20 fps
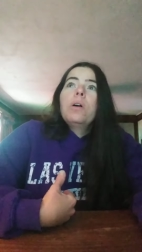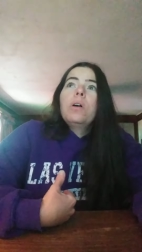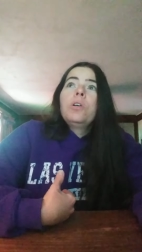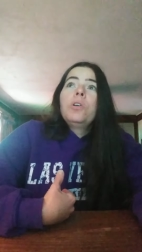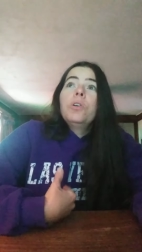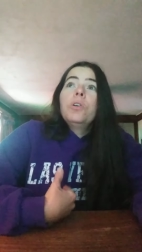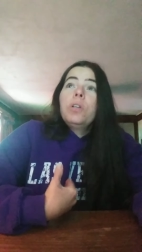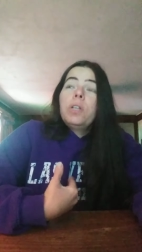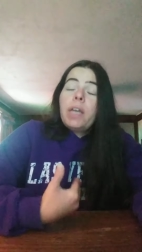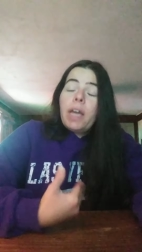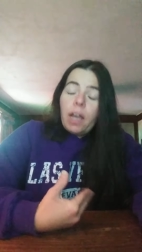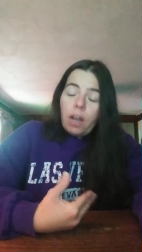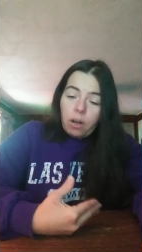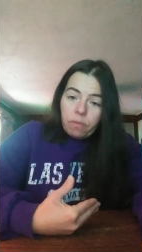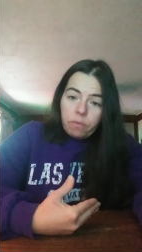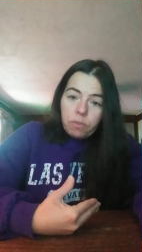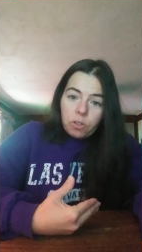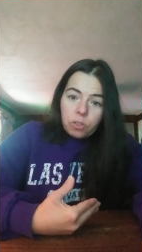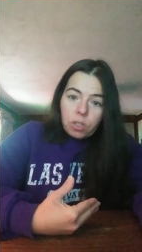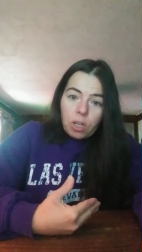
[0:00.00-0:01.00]
good care
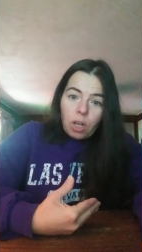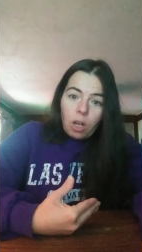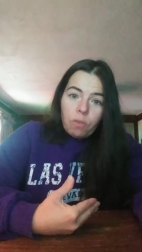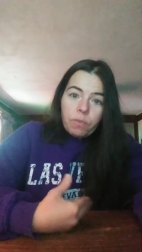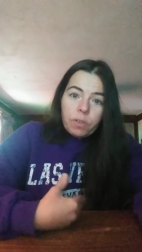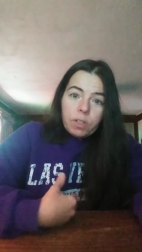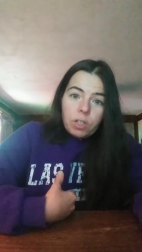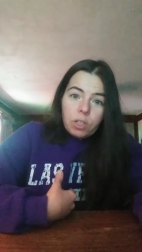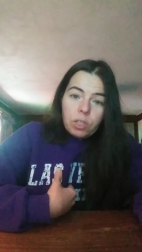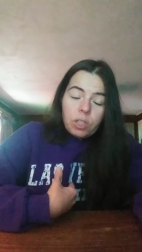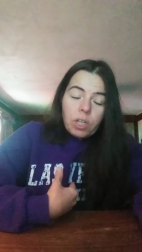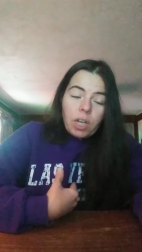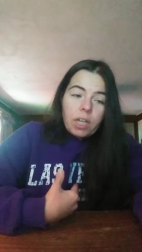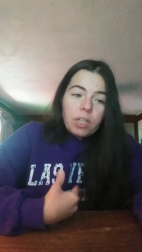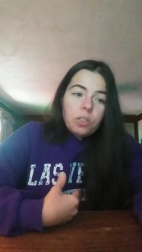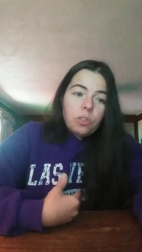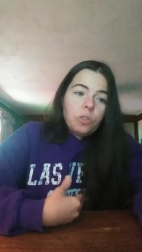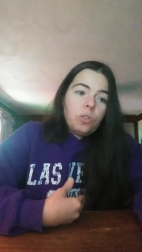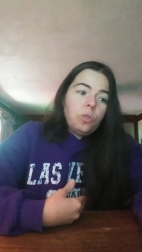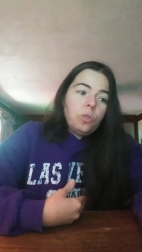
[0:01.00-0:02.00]
of yourself and
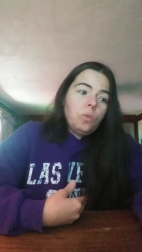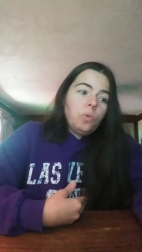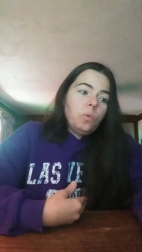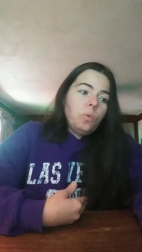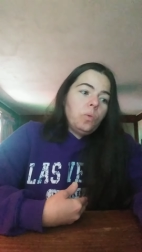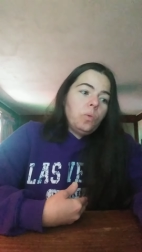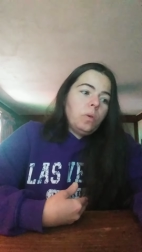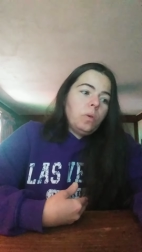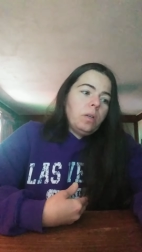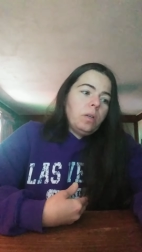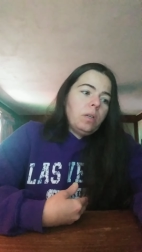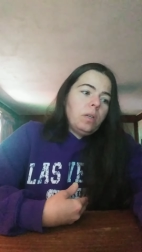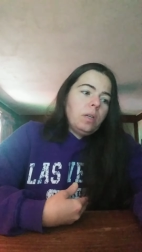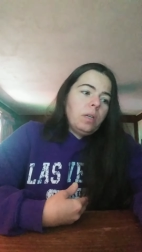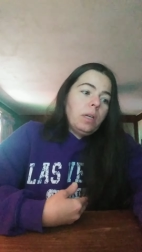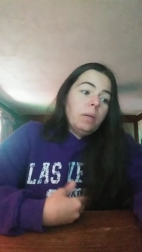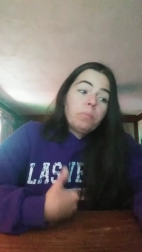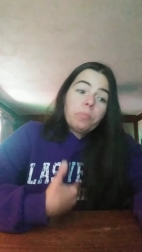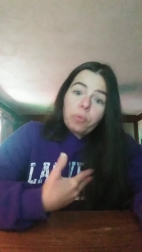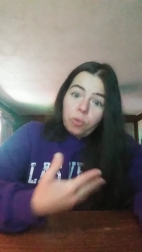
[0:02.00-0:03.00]
and to
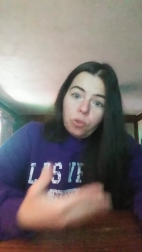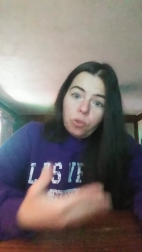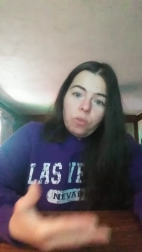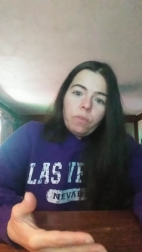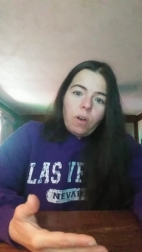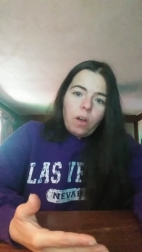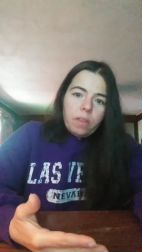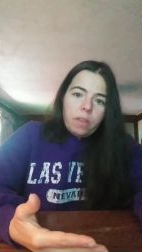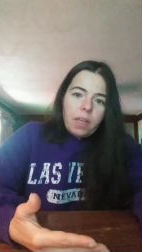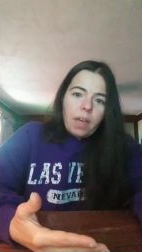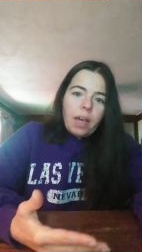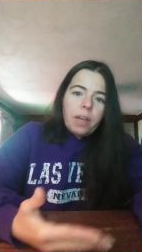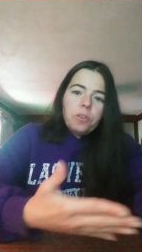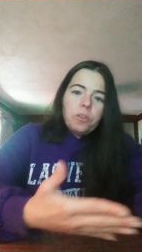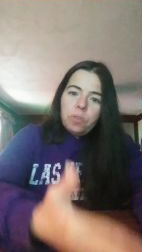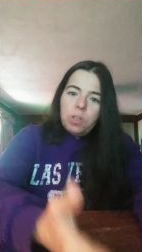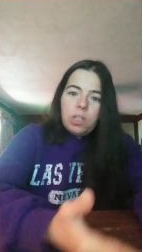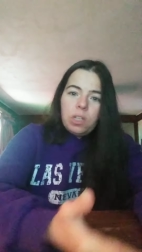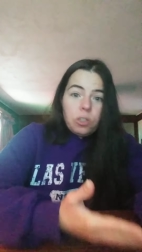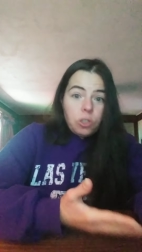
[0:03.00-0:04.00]
improve on that,
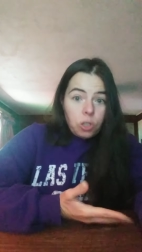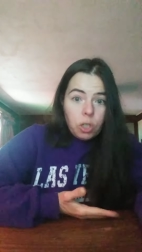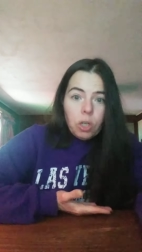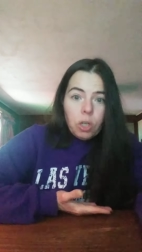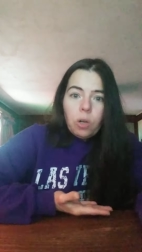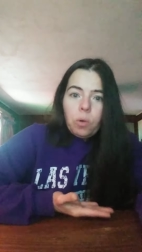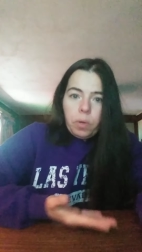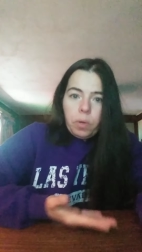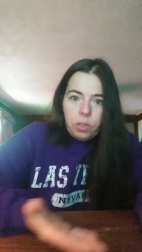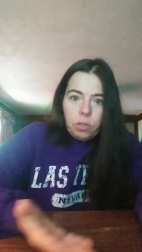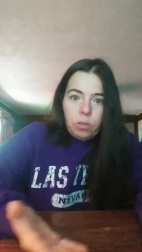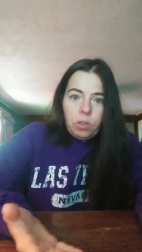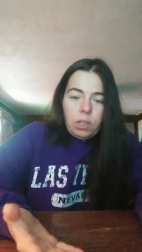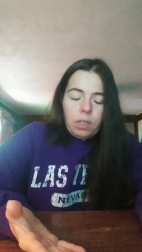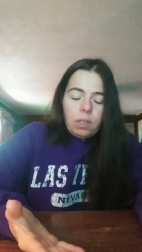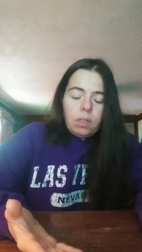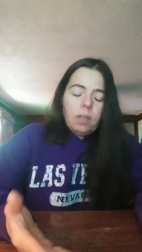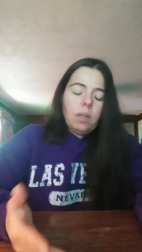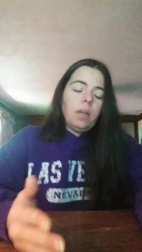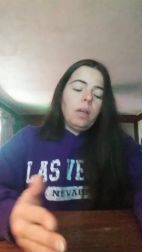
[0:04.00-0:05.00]
you need to know what you
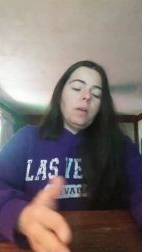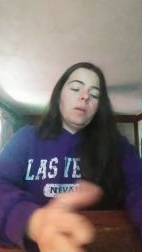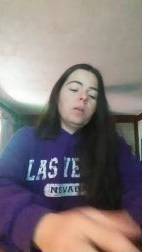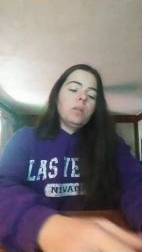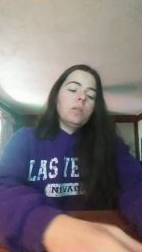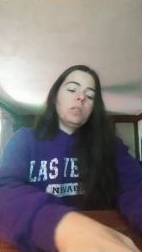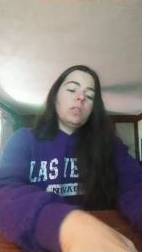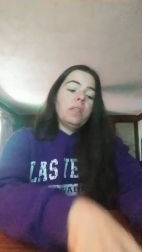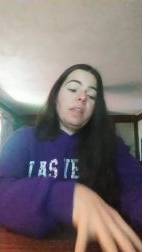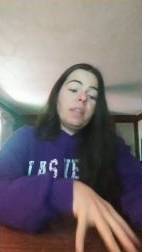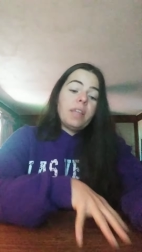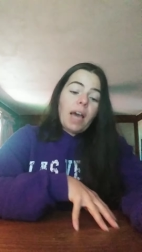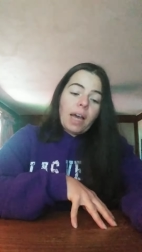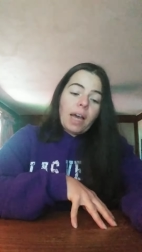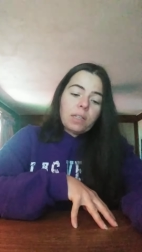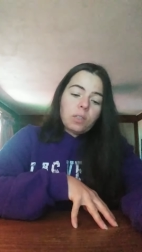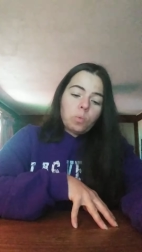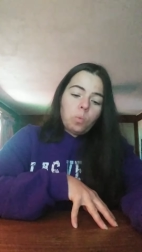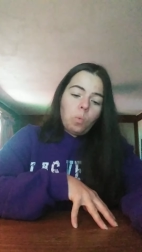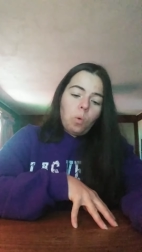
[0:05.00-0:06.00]
need.
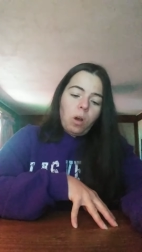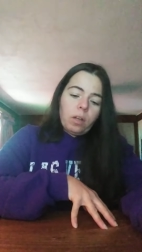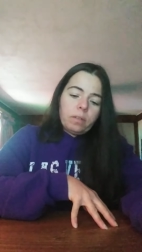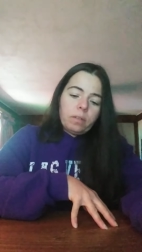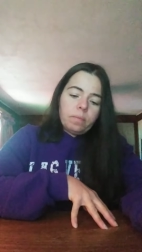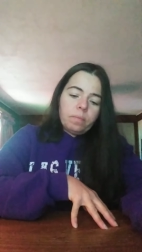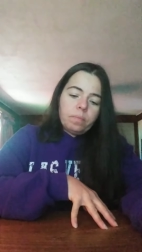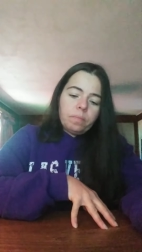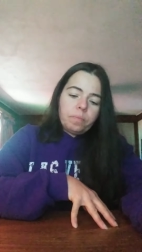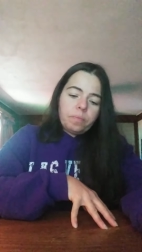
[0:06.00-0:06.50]
That's one.